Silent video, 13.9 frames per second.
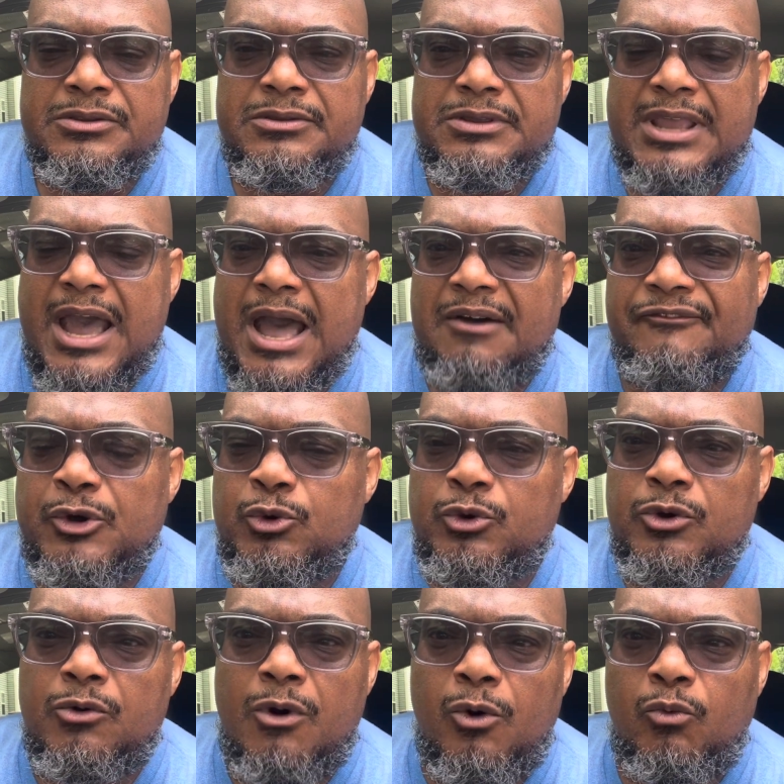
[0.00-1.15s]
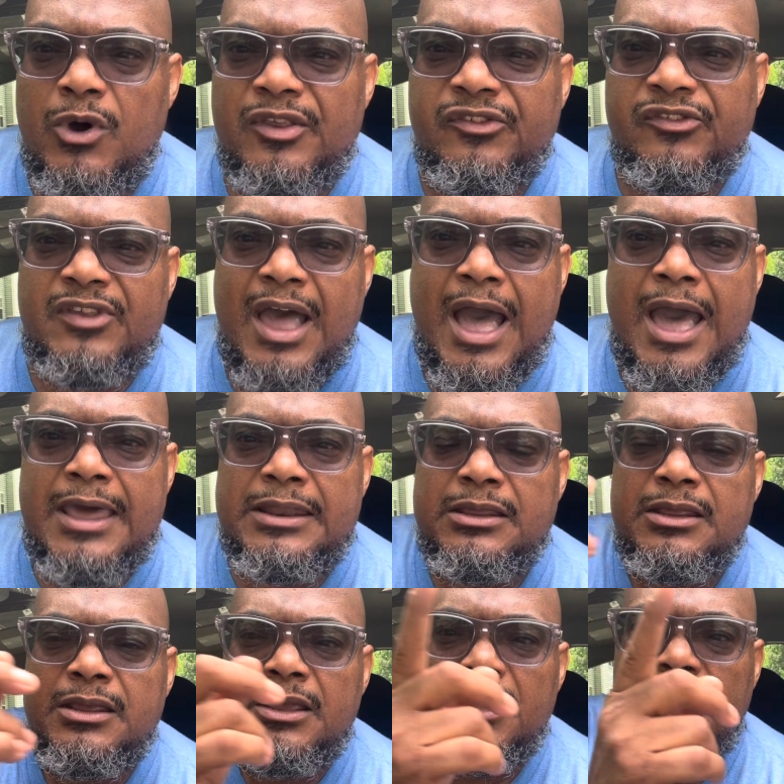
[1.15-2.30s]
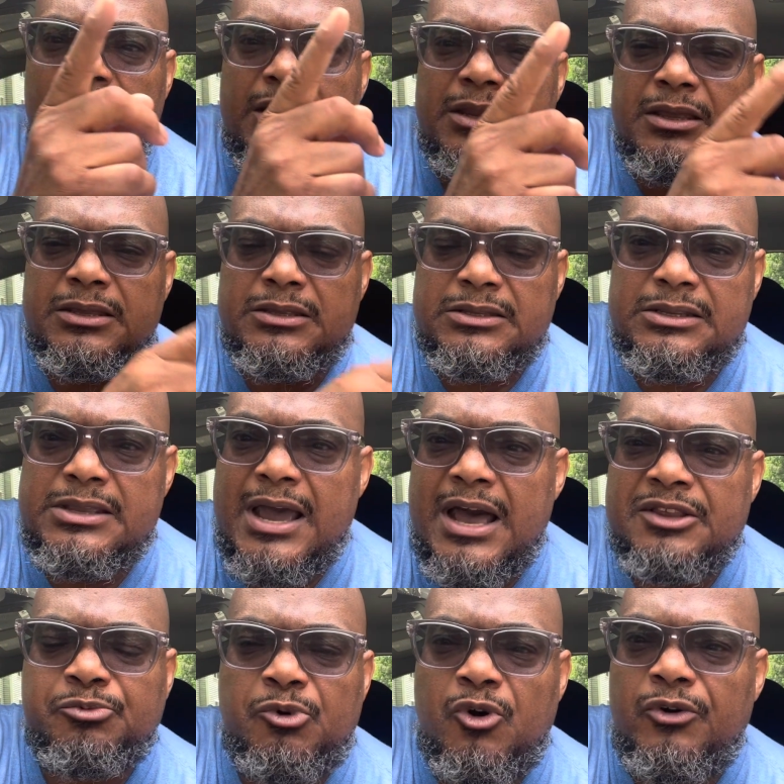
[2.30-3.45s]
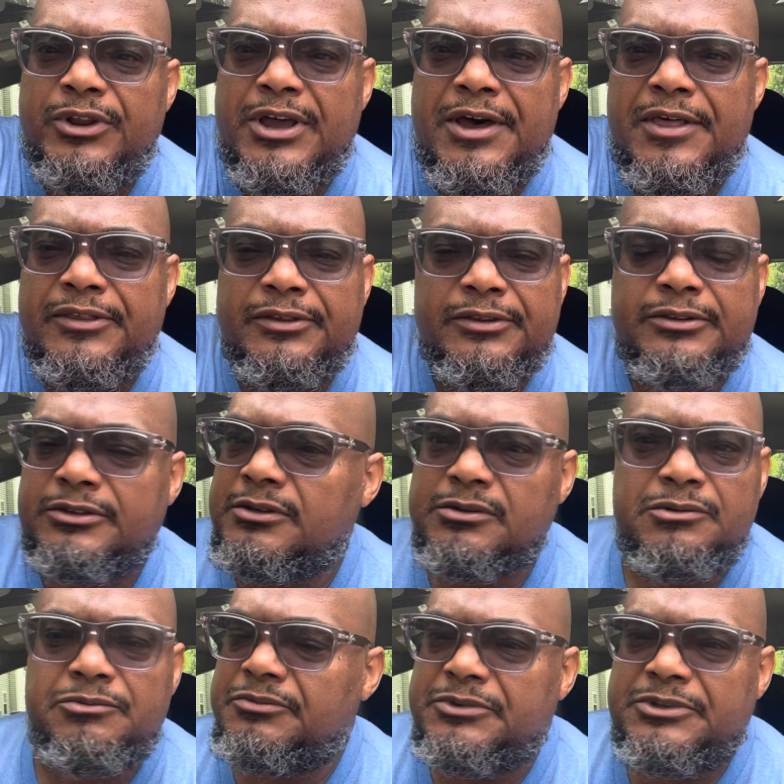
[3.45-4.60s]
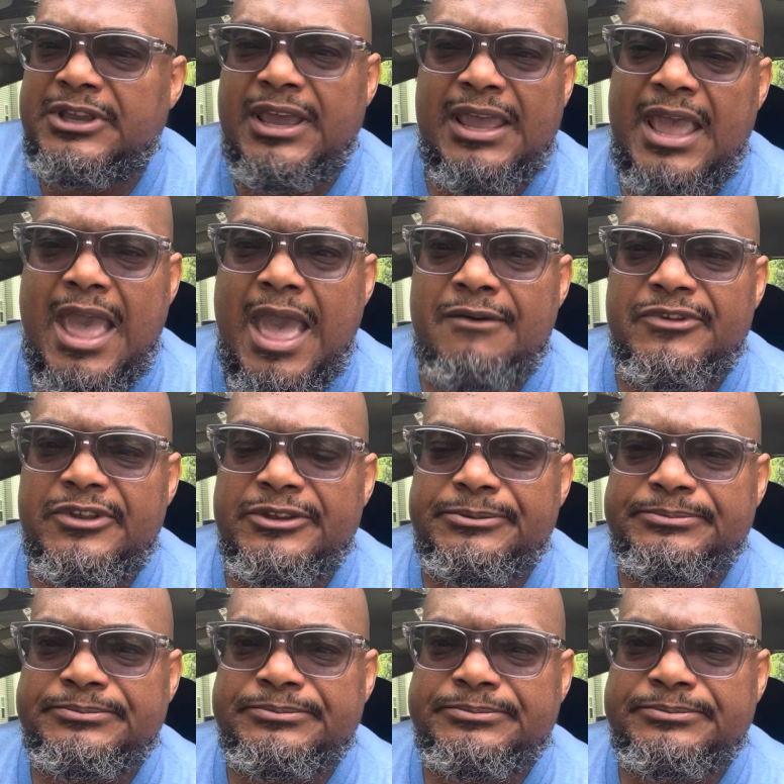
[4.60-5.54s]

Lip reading: You got voodoo on one side and the gospel on the other. You can't have it.